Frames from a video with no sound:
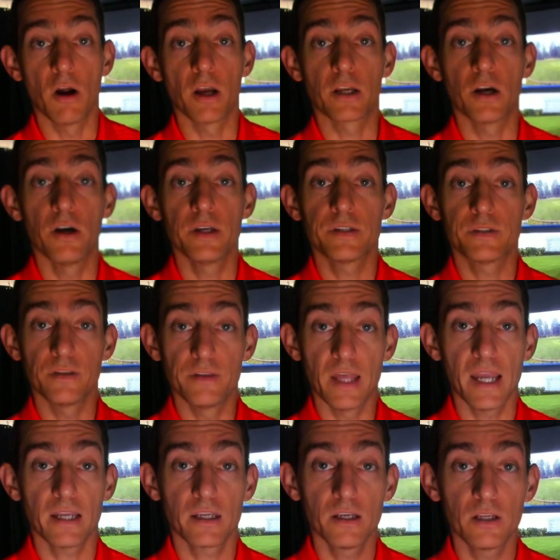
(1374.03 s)
All right, guys, so
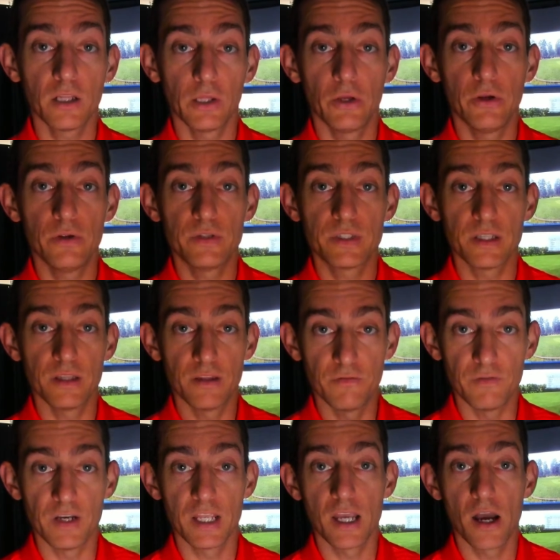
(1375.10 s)
that concludes the
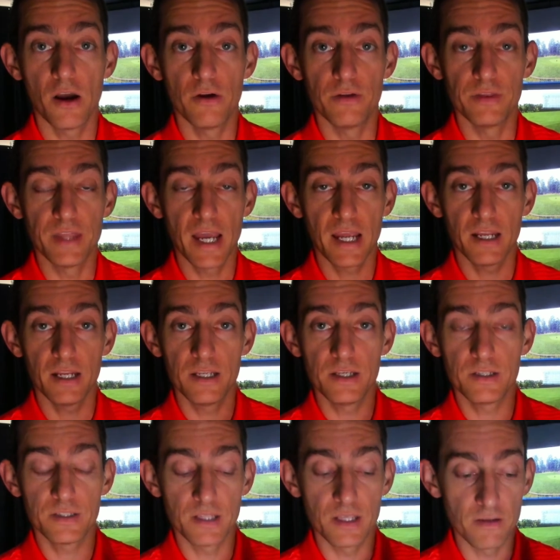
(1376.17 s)
video. That
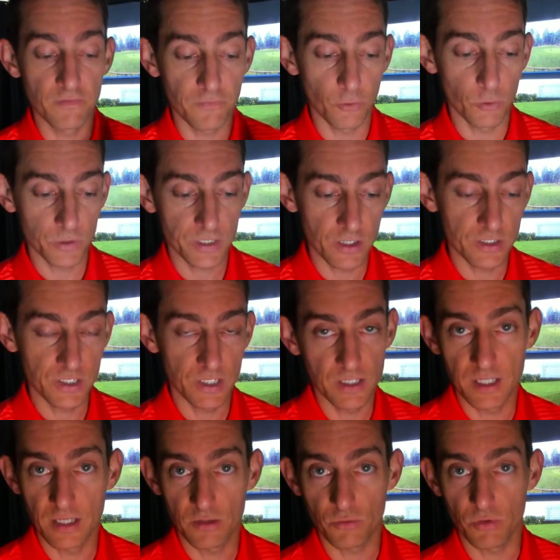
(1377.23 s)
is the Foresight
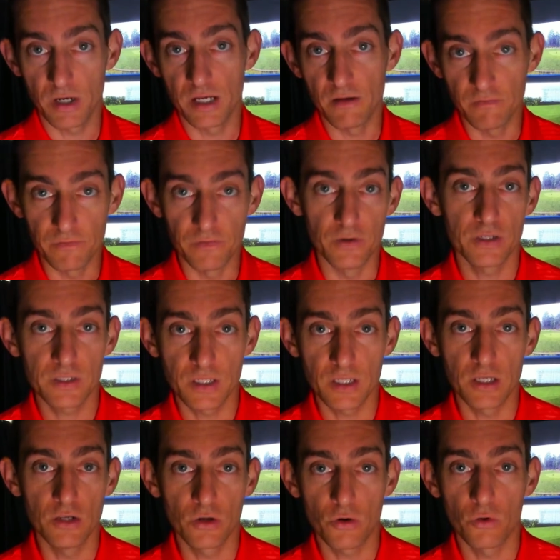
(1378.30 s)
GC3 versus
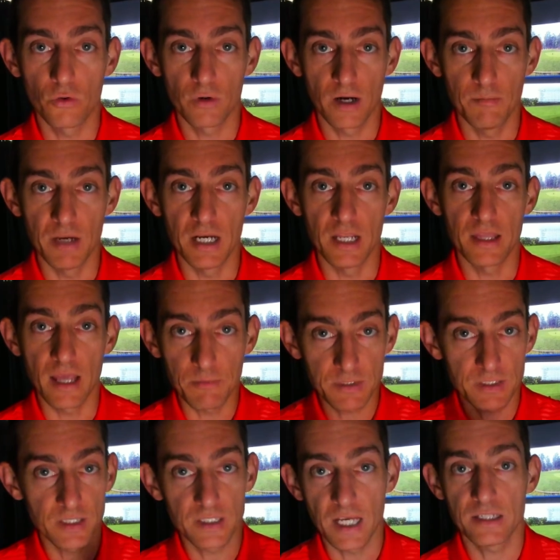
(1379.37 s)
the Uneekor Eye Mini. That
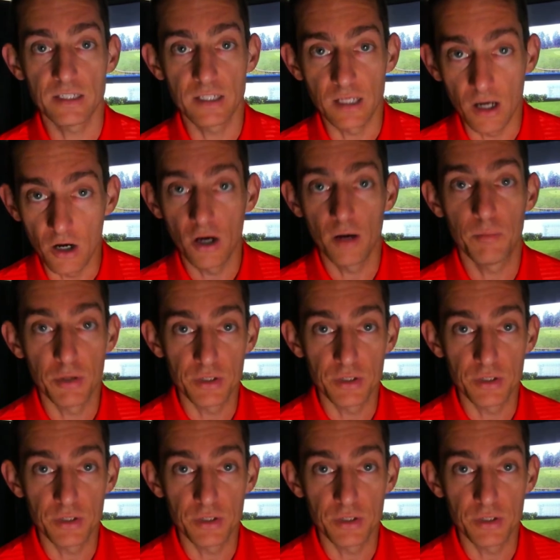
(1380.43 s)
was the testing I